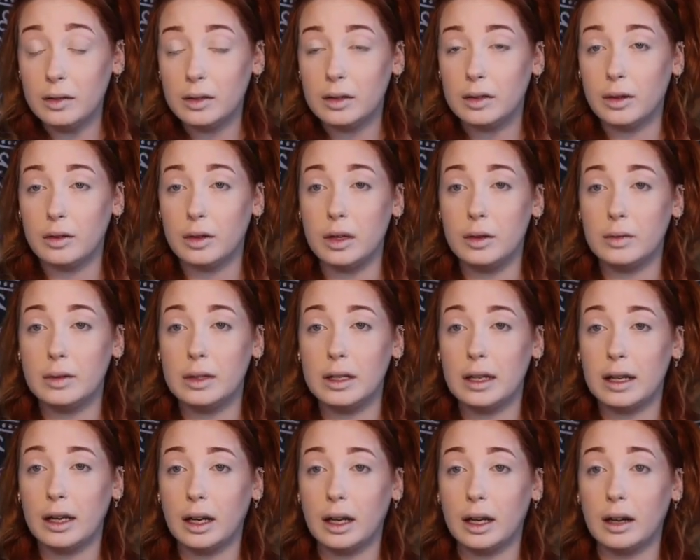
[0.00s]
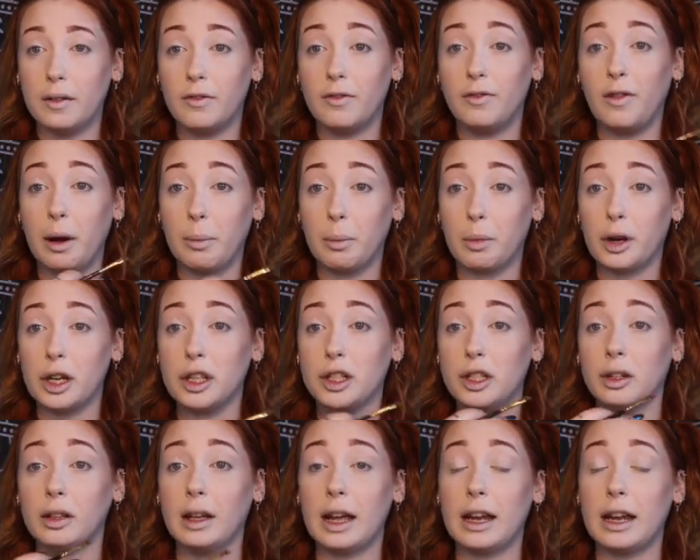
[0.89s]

So using vibrational